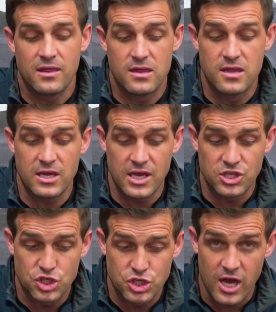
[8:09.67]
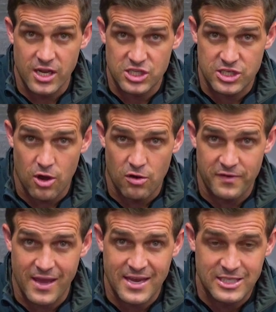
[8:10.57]
The gel
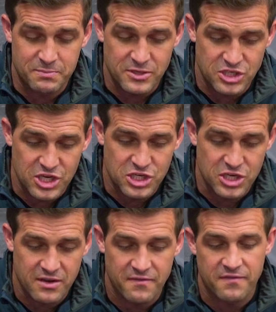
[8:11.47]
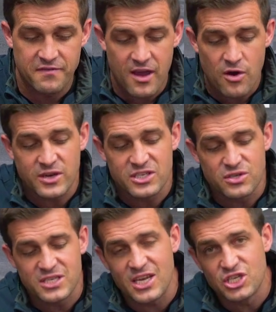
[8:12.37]
itself is positioned very
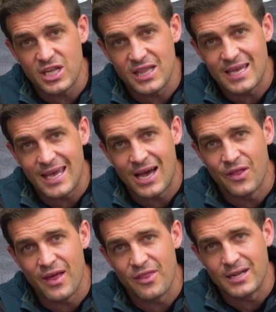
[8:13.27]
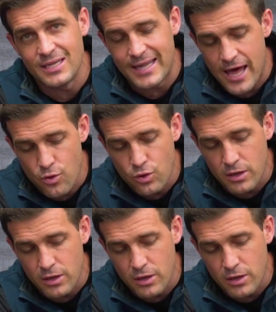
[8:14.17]
strategically on the lateral